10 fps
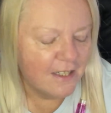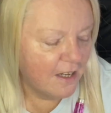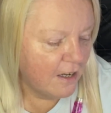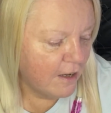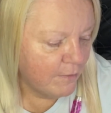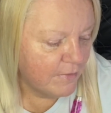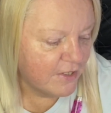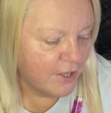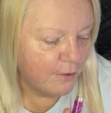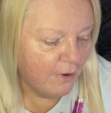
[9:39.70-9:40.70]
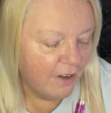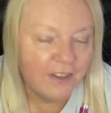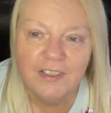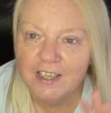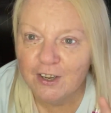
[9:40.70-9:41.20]
Um, so I
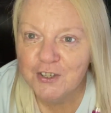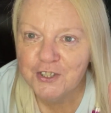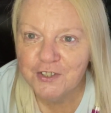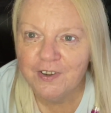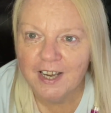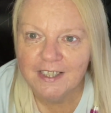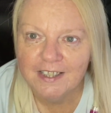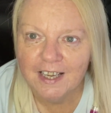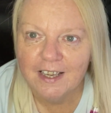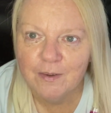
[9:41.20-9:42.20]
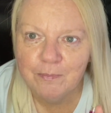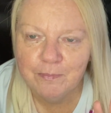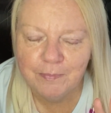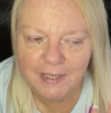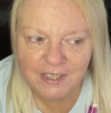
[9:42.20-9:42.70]
think I should have had that
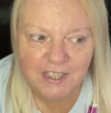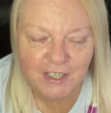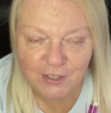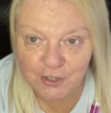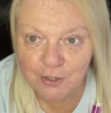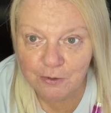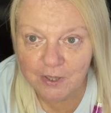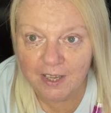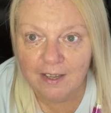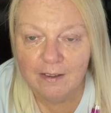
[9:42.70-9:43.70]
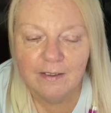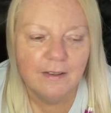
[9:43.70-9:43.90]
ability to do that.